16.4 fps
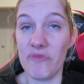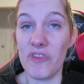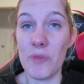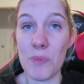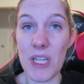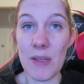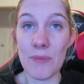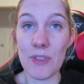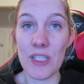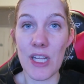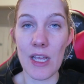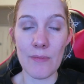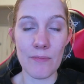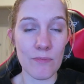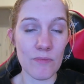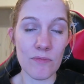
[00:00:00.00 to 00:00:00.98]
from time to
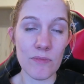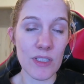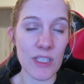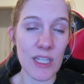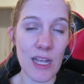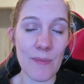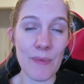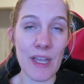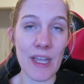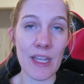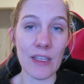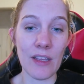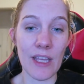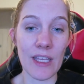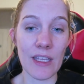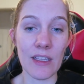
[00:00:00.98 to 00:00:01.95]
time. It's not
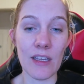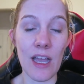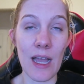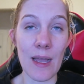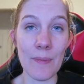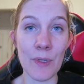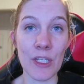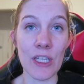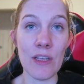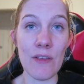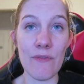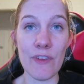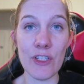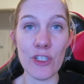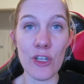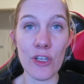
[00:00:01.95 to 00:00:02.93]
my, like, I'm gonna
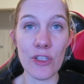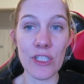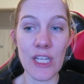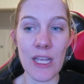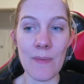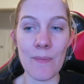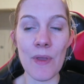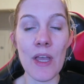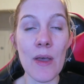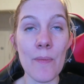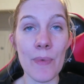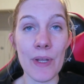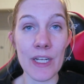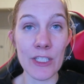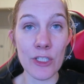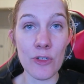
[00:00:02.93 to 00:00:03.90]
eat fish all the time,
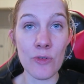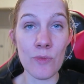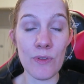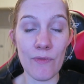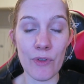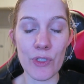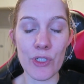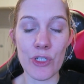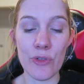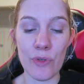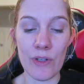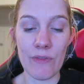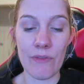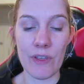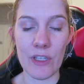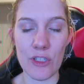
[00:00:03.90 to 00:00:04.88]
but I do
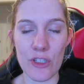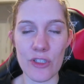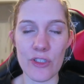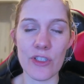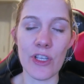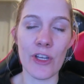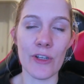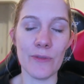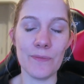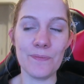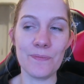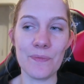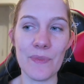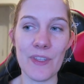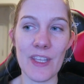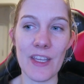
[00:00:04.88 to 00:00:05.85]
enjoy fish, so.
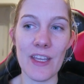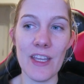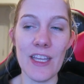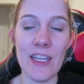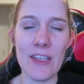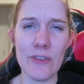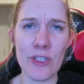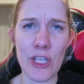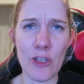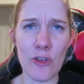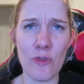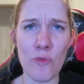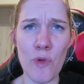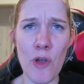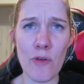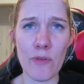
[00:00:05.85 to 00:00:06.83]
He was like,
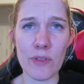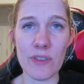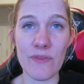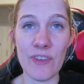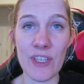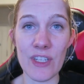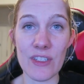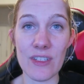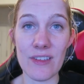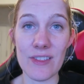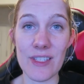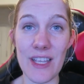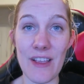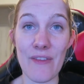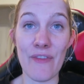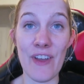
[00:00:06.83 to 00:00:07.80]
gross, fish. I was
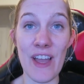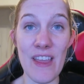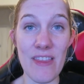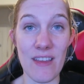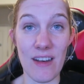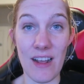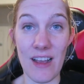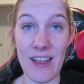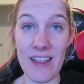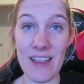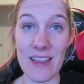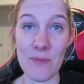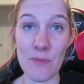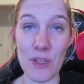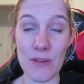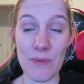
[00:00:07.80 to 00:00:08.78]
like, fine then, I
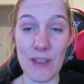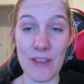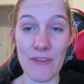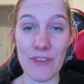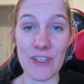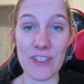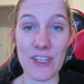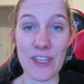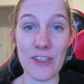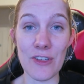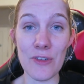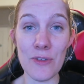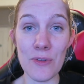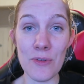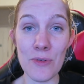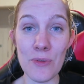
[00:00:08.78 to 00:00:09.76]
am gonna make fish and
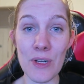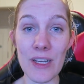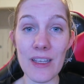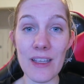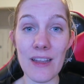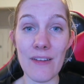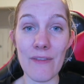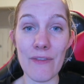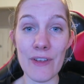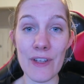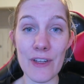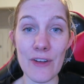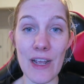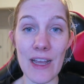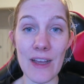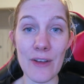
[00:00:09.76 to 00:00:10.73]
you can
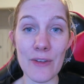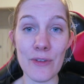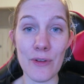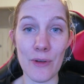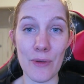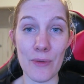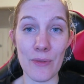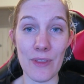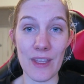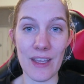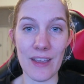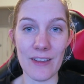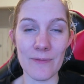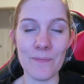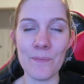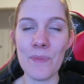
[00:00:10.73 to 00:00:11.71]
figure out your own
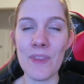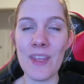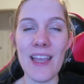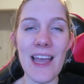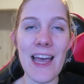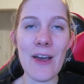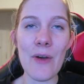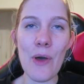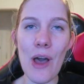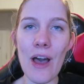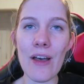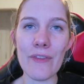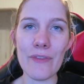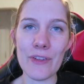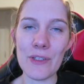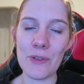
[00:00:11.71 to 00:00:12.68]
thing. How
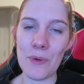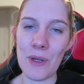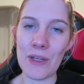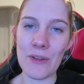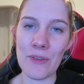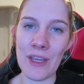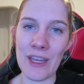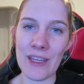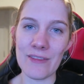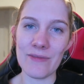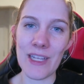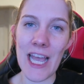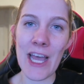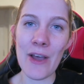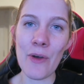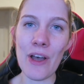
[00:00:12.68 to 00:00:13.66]
often do I do that?
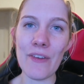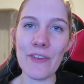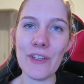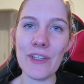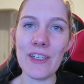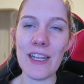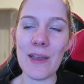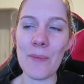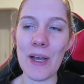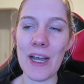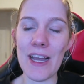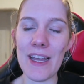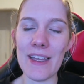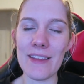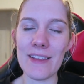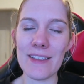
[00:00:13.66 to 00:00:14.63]
How often am
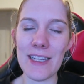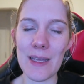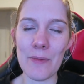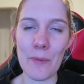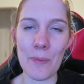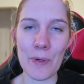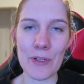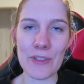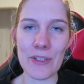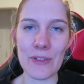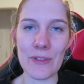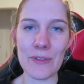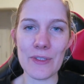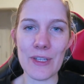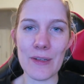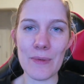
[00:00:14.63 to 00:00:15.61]
I the type of person
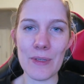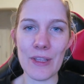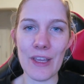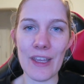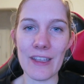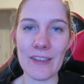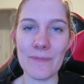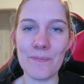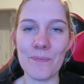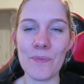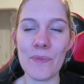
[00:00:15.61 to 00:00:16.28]
who's gonna be like,